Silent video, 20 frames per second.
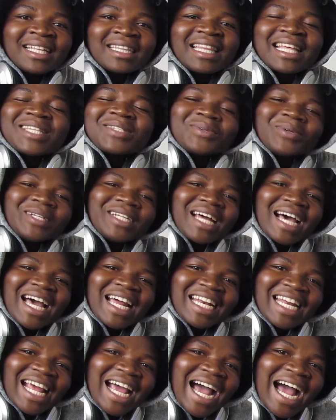That's water
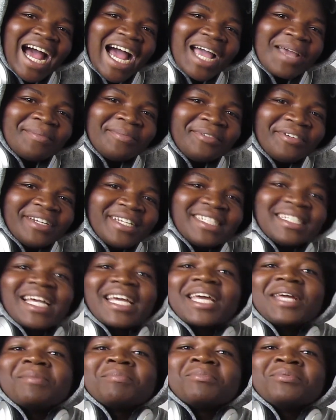under a high bridge. I
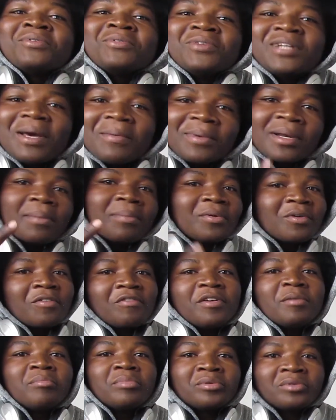can boogie. Now I'm gonna
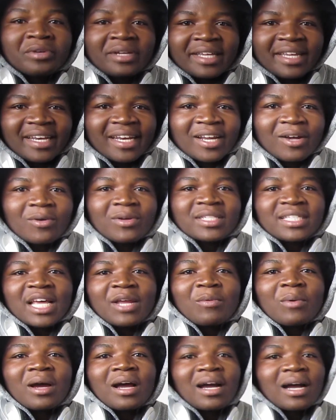boogie. Ne, also
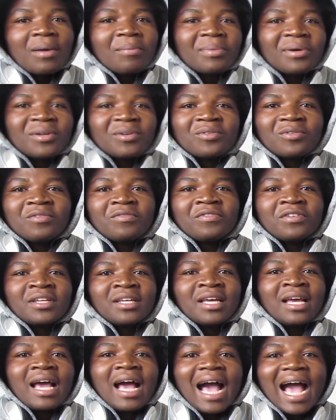I'm company on a
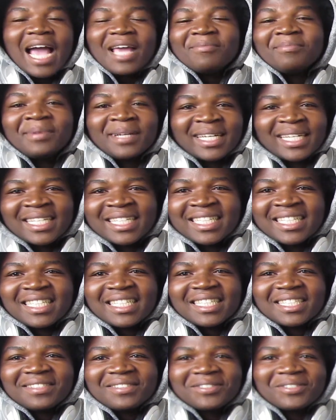high
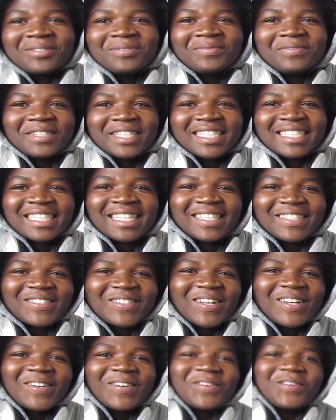bridge. Gumpesa.
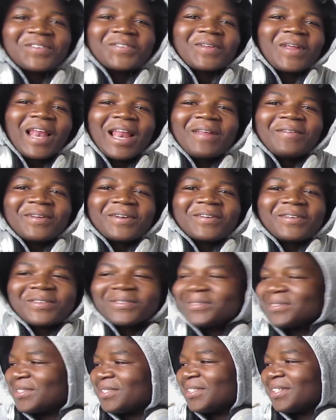So look at the level I'm
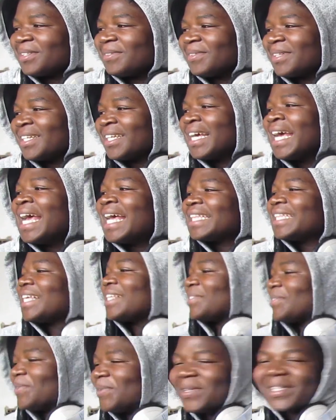gonna put there.
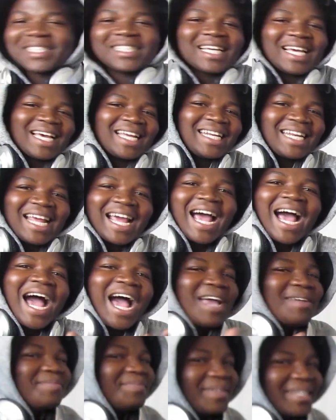That's water under a
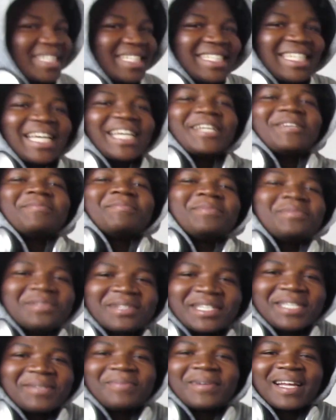high bridge. I can
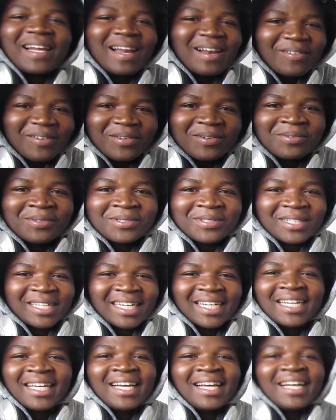boogie. My level I'm gonna put
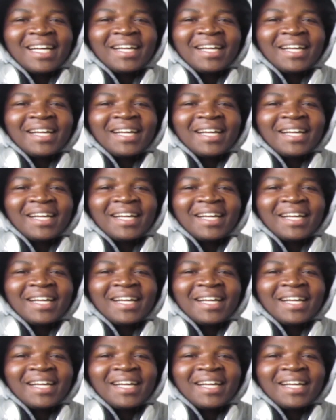there.